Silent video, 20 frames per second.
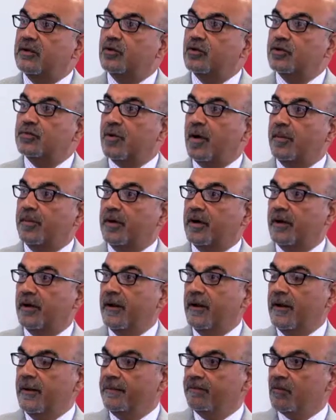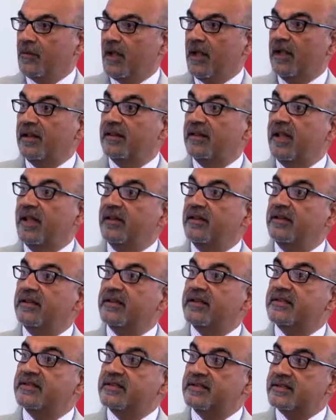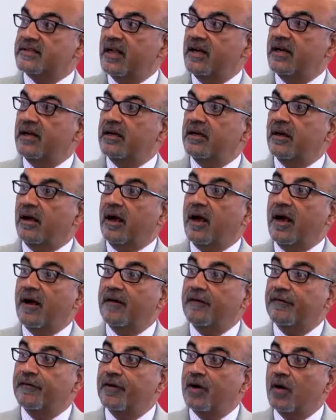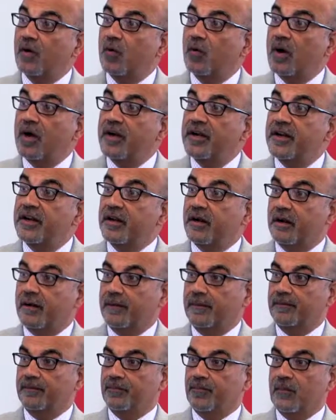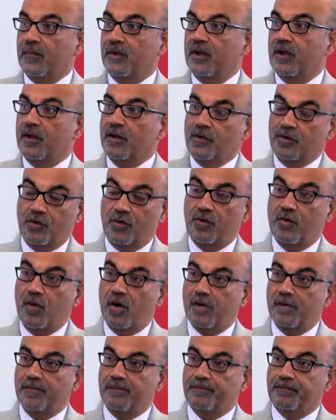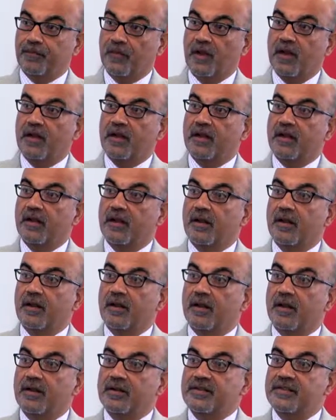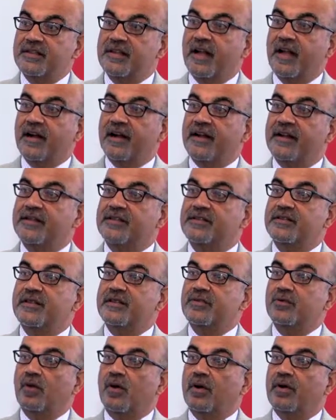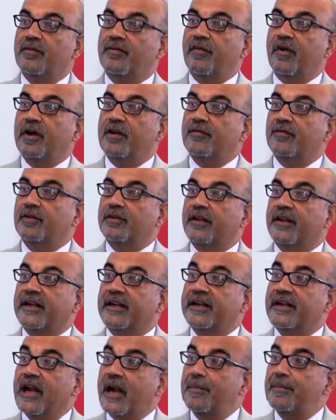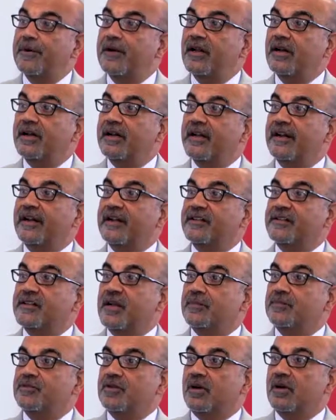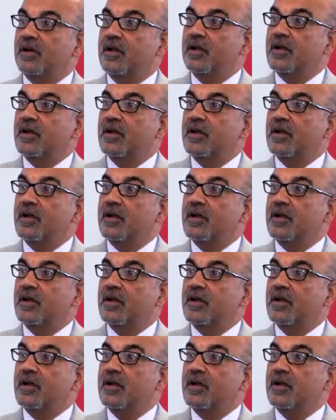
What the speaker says: those property. And then they sell it after 1 year. You know what? CRA has disqualified for the capital gain exemption,